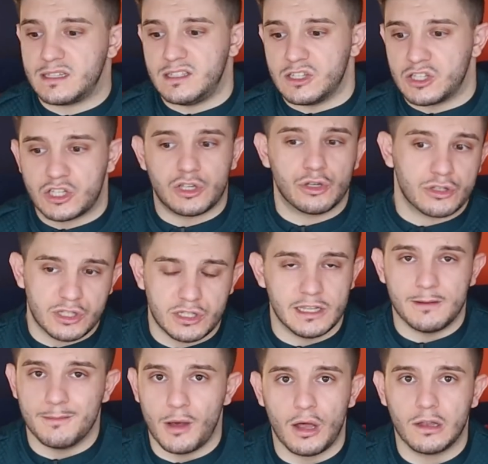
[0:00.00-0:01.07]

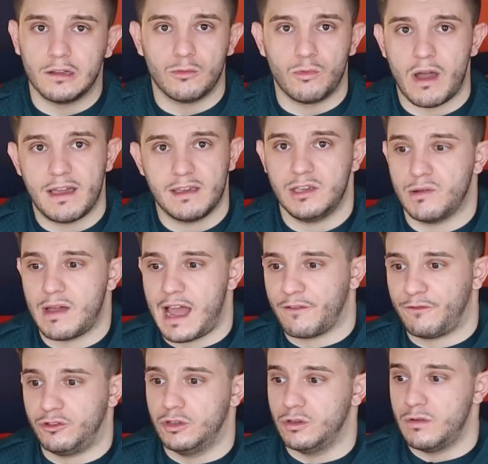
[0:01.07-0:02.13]
disgusting model where you
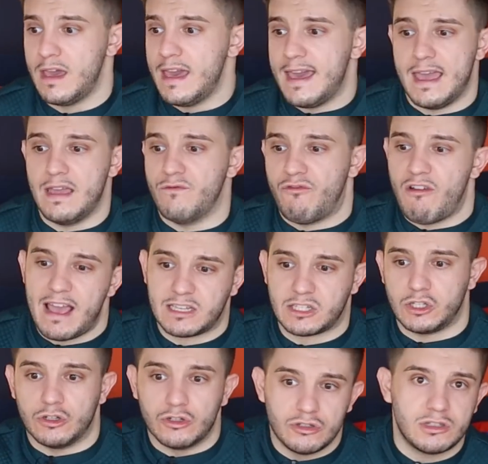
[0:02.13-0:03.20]
have to
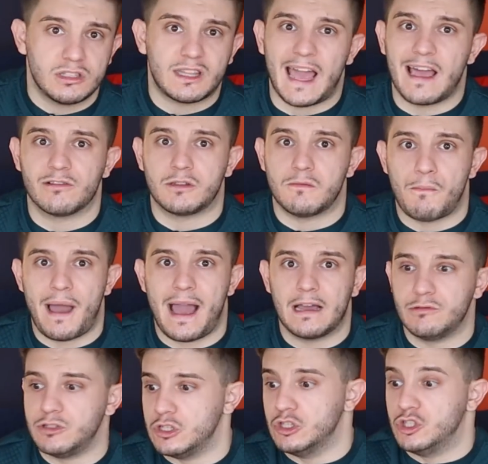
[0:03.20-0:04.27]
invest
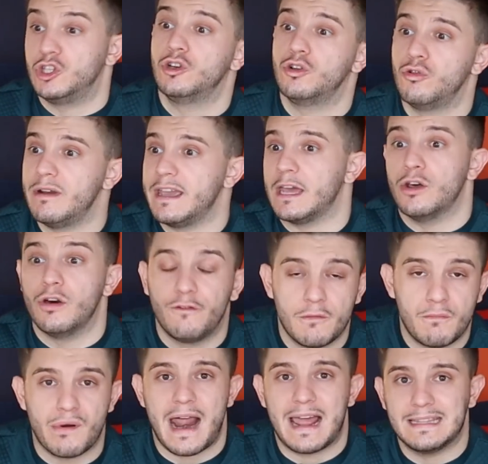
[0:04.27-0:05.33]
£100,000 in jewelry and other
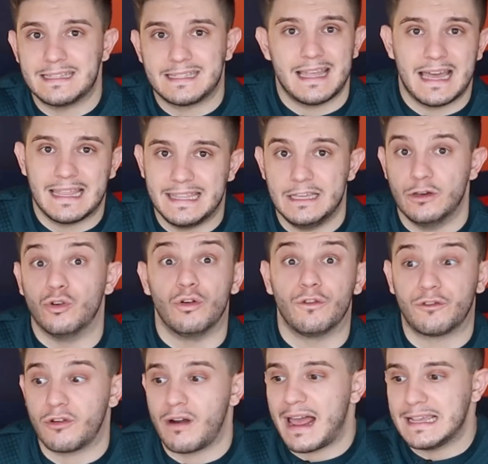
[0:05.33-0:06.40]
brands that the
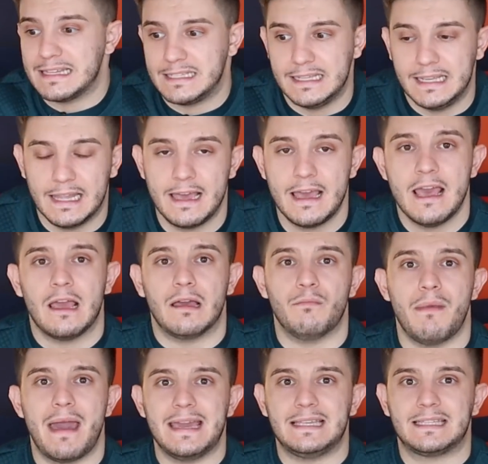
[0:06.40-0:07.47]
authorized dealer
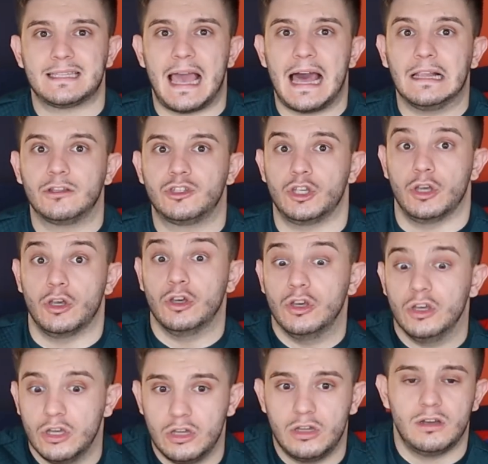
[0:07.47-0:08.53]
may sell to
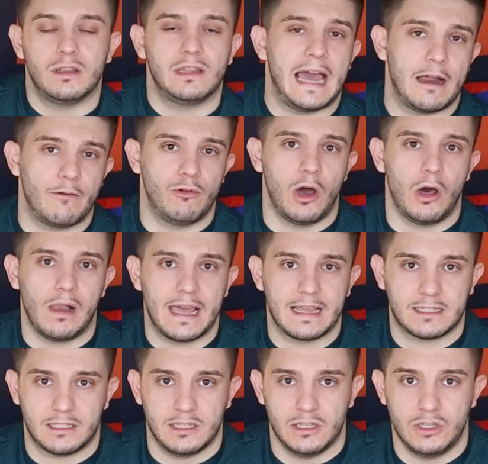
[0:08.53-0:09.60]
earn that
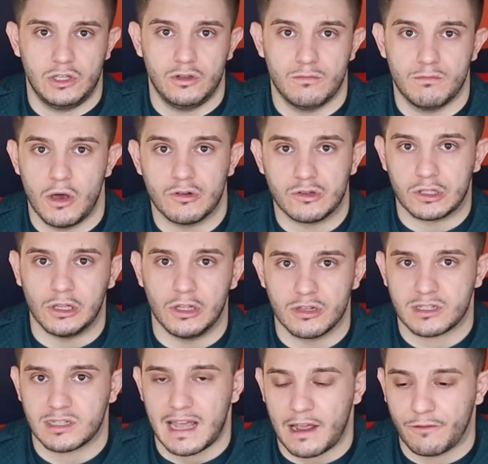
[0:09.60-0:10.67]
Rolex that you most
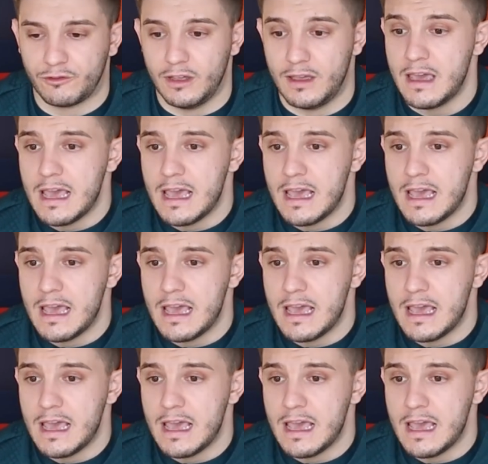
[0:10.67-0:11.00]
lust after,